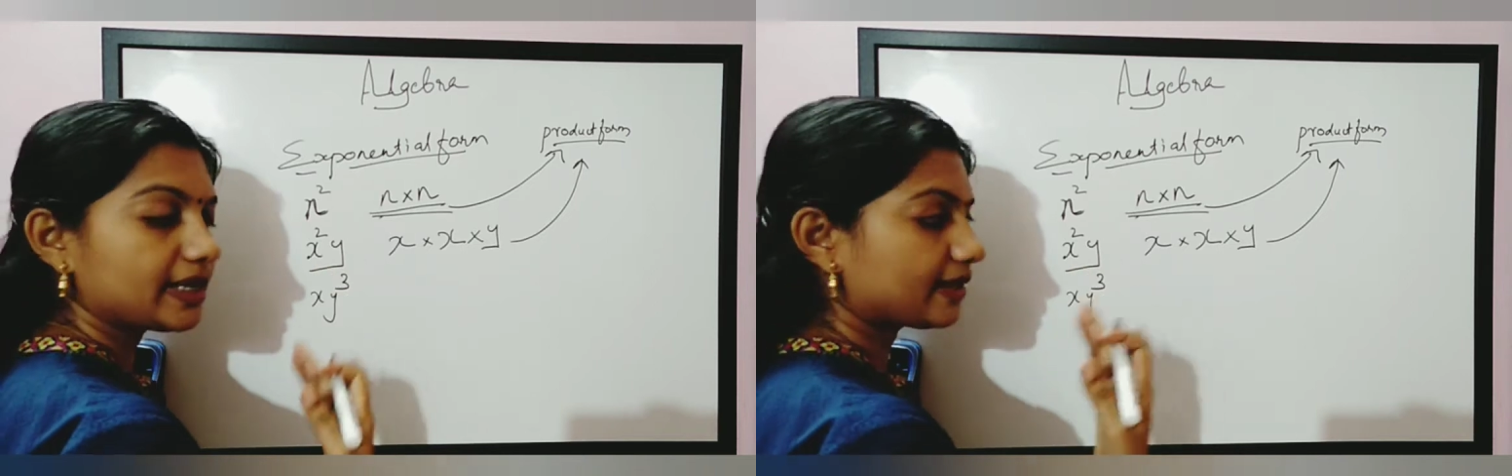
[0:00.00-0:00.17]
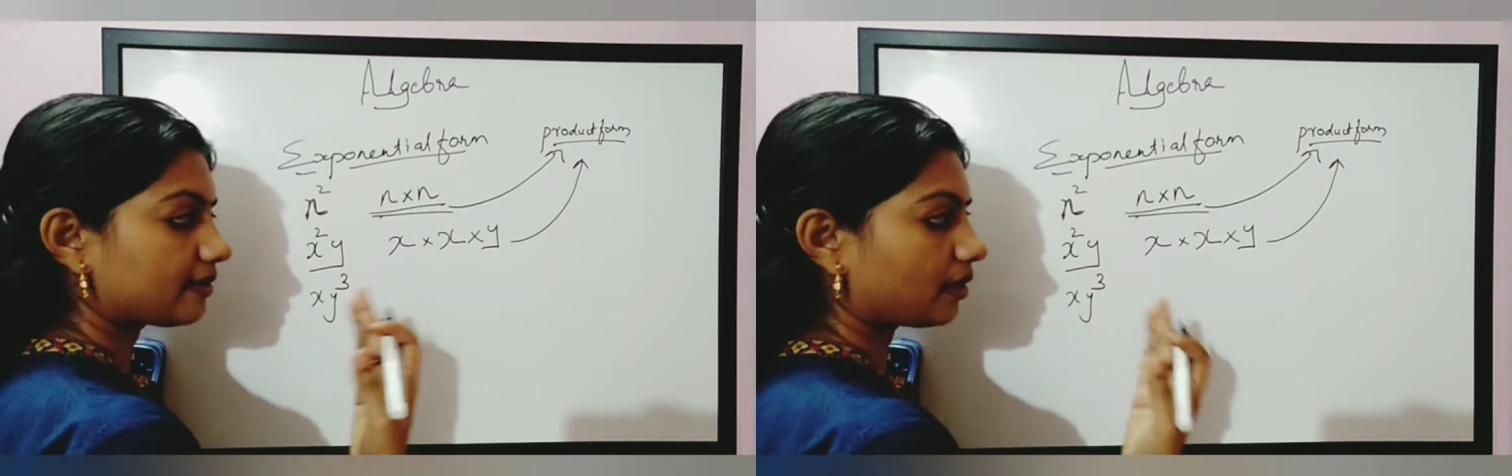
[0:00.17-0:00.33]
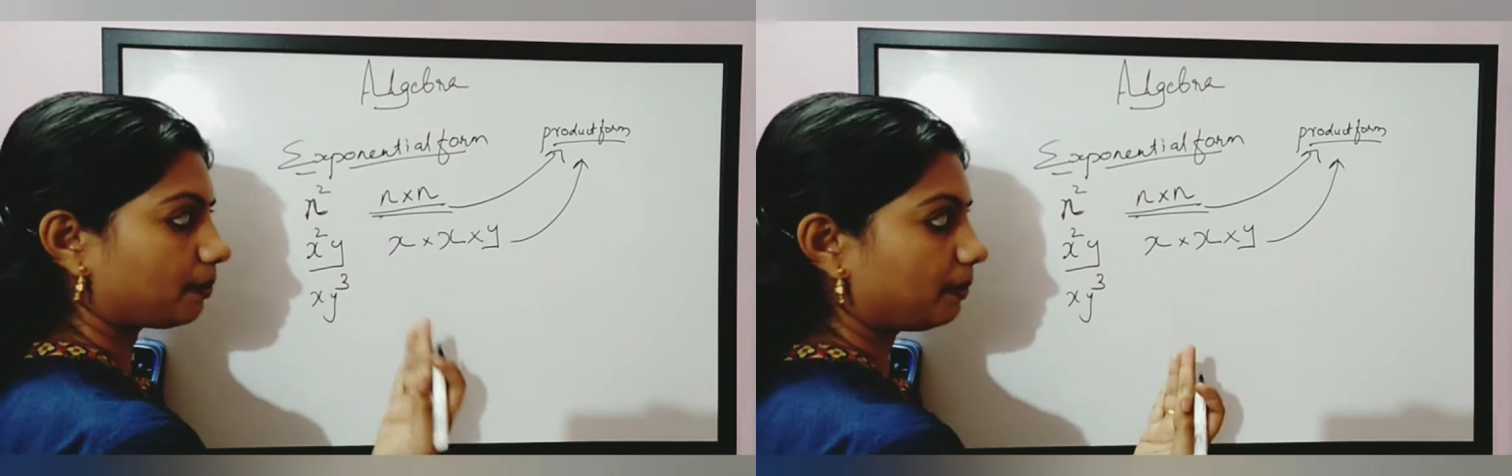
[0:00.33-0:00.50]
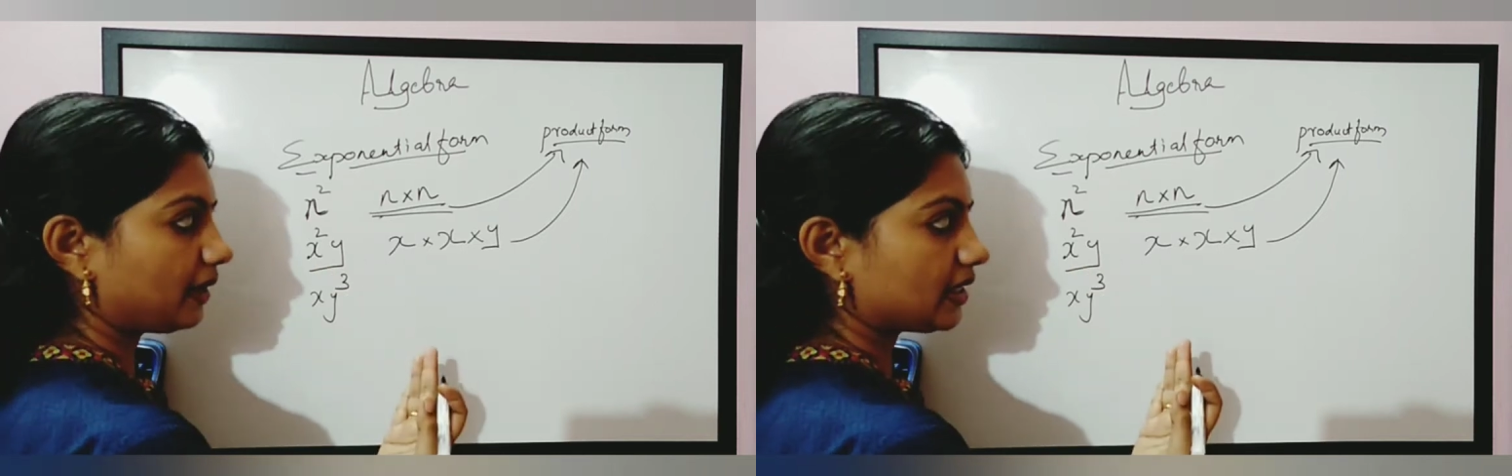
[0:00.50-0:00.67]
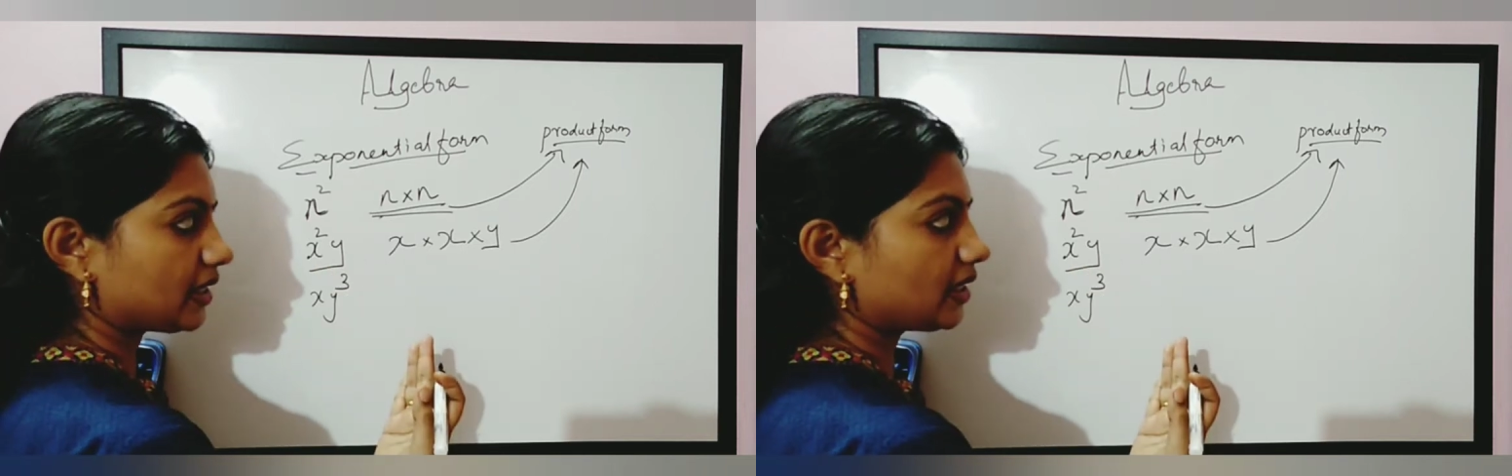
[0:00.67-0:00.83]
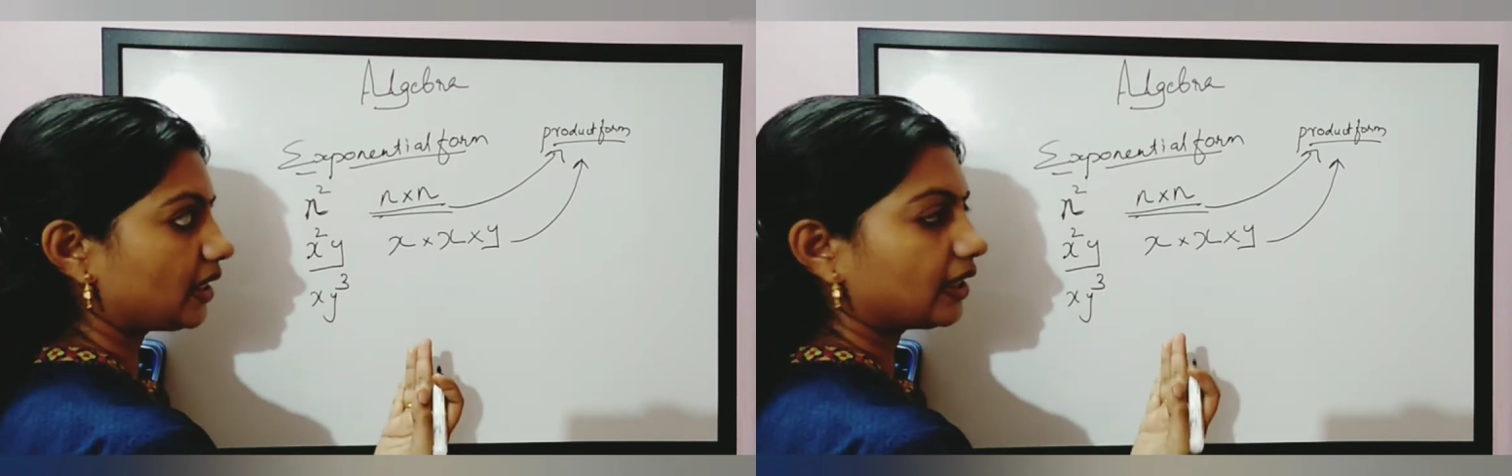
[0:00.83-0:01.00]
is
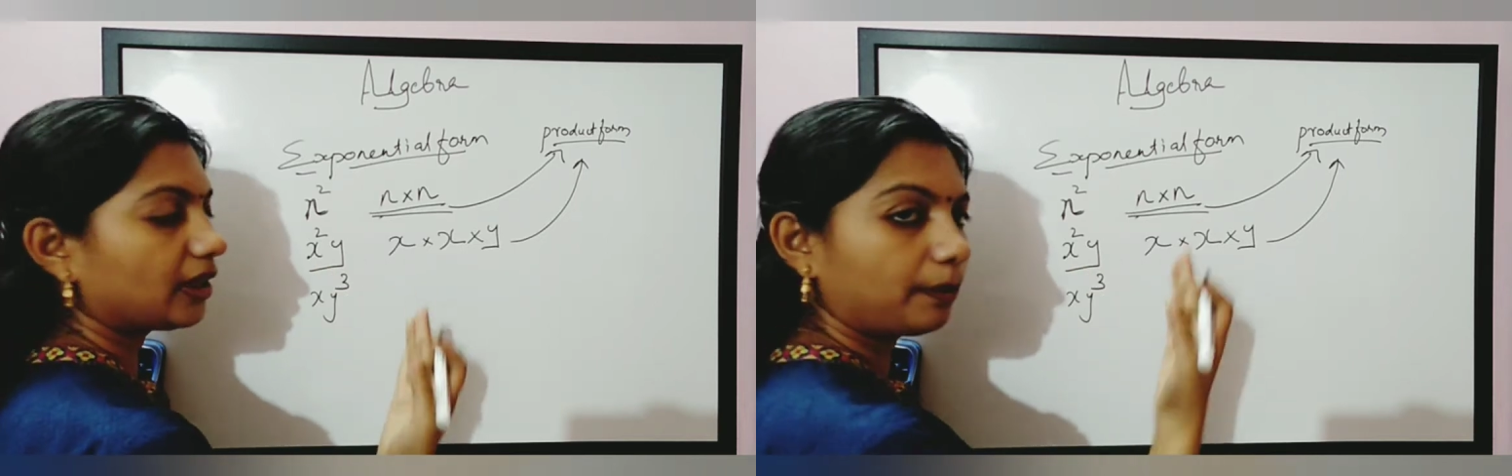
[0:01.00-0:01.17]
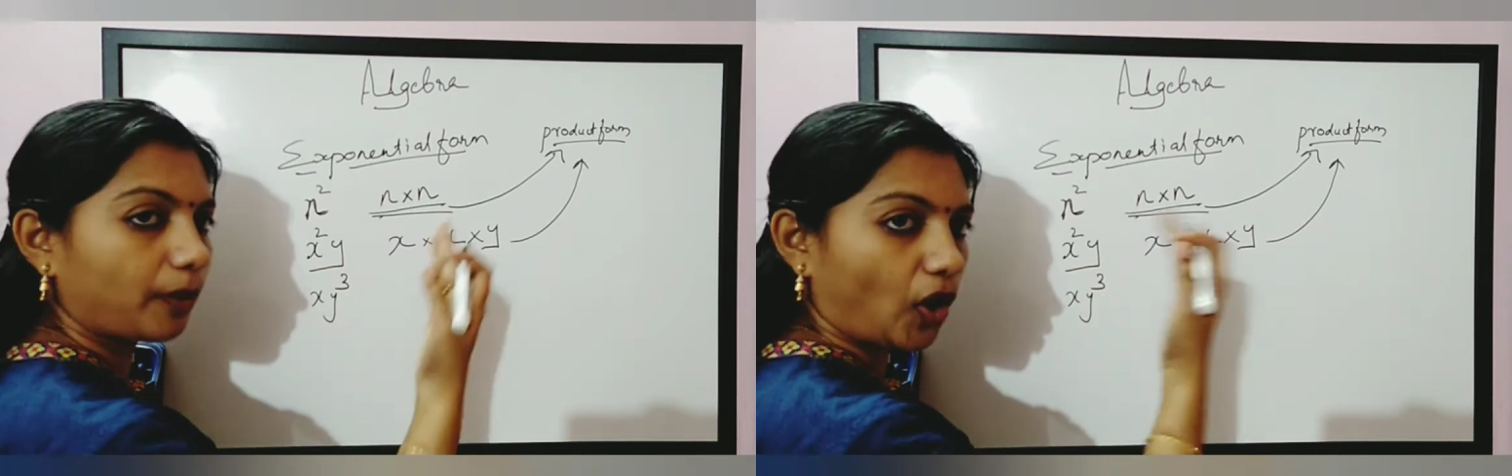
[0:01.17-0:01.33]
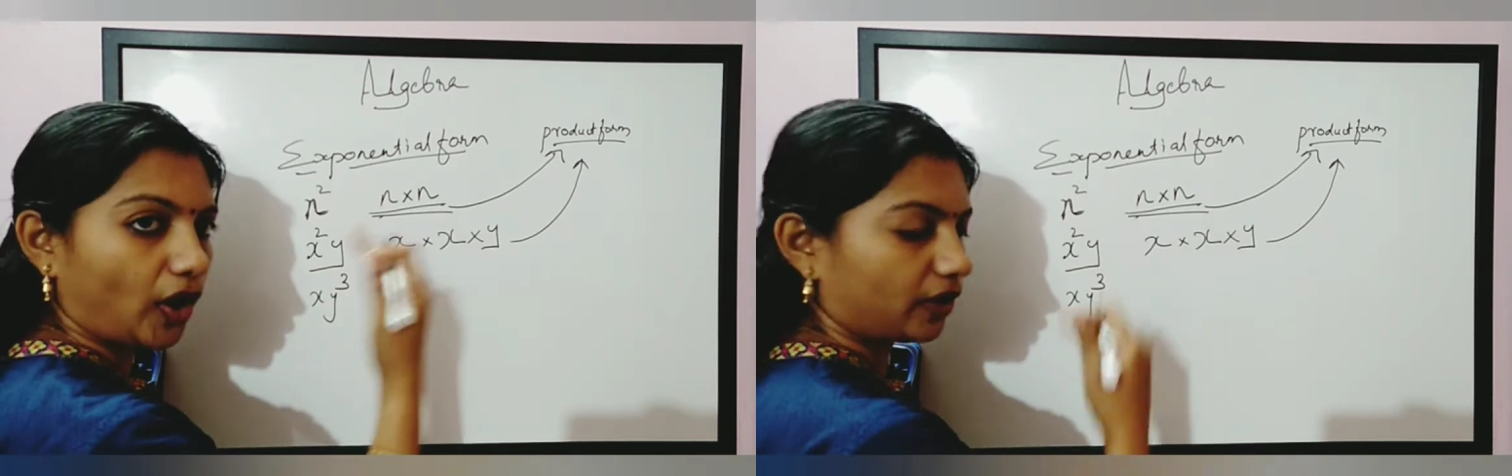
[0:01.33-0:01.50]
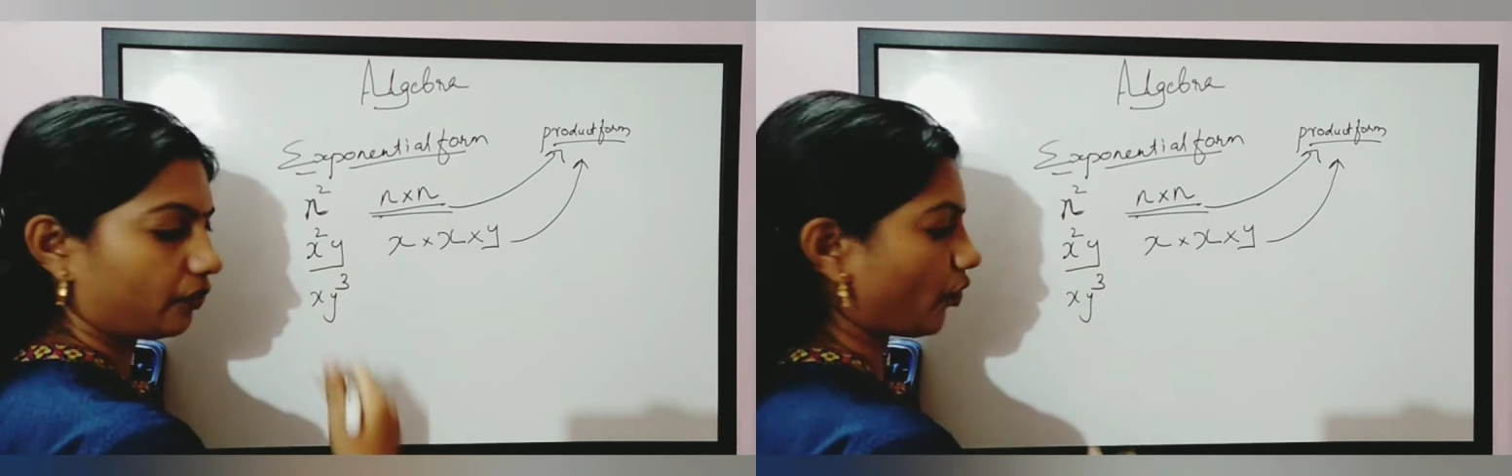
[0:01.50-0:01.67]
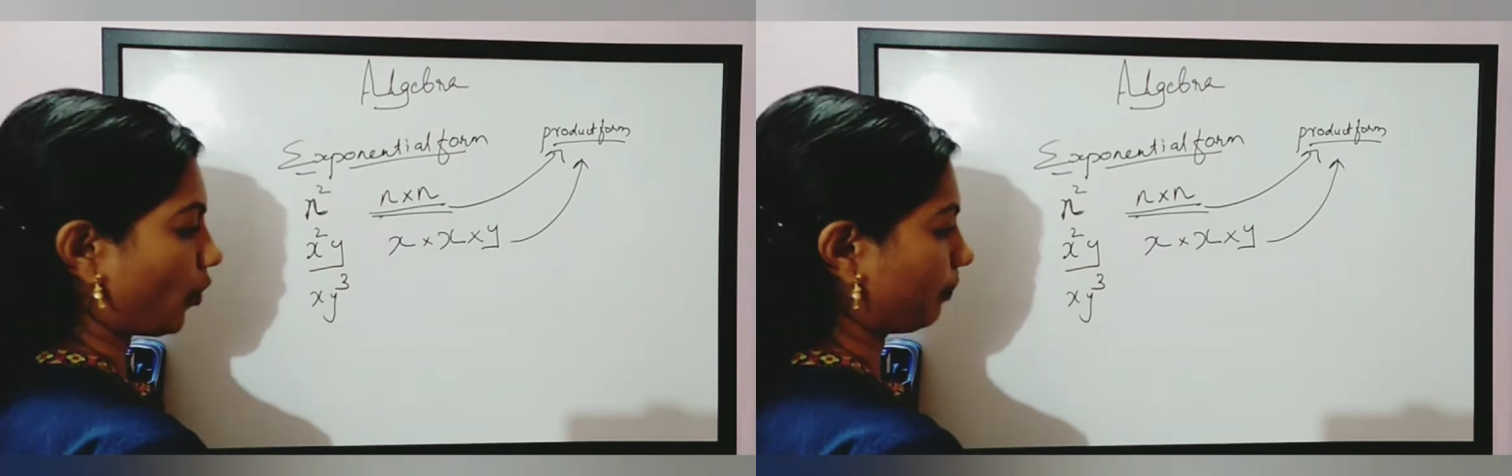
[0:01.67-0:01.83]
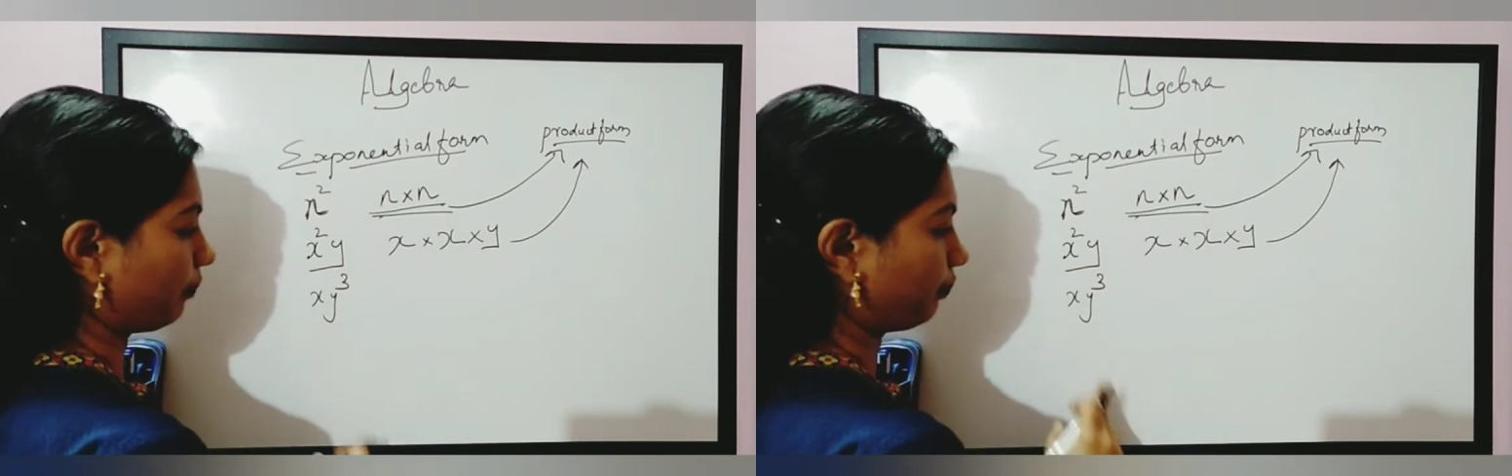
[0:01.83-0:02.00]
repeating in the product form.